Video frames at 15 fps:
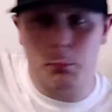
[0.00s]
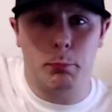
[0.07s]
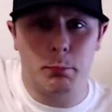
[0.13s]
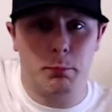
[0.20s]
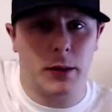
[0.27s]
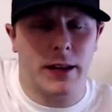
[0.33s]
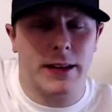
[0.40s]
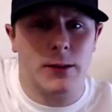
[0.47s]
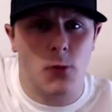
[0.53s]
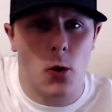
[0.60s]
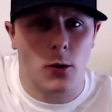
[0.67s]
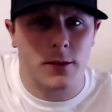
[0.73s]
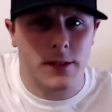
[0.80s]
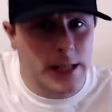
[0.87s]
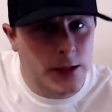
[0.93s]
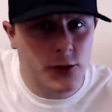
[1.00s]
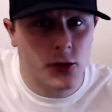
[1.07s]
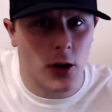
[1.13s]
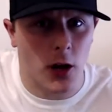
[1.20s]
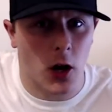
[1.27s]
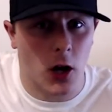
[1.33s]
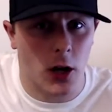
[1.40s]
bloody wrong t-shirt
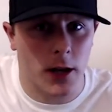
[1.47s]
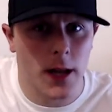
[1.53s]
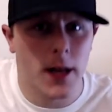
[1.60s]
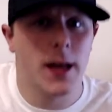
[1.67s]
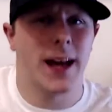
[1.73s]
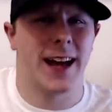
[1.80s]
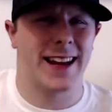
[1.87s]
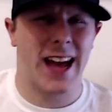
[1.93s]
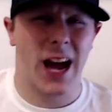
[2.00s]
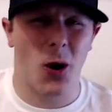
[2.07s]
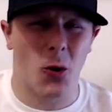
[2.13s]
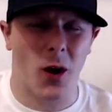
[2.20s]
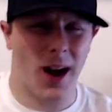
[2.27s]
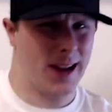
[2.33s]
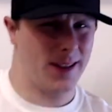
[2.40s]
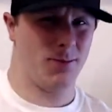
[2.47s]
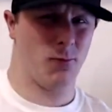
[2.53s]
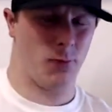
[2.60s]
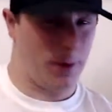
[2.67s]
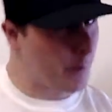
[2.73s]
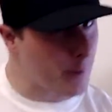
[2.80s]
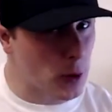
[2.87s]
on, and now I
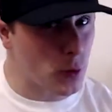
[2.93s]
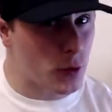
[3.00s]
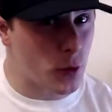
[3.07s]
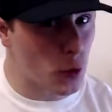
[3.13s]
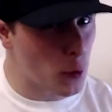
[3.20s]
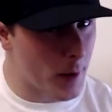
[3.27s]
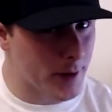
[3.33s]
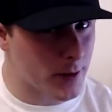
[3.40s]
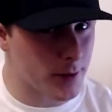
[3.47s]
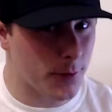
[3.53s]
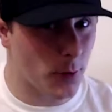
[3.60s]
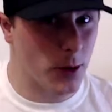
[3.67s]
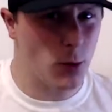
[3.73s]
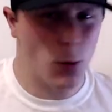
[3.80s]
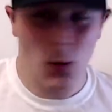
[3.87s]
refuse to do Magic For You,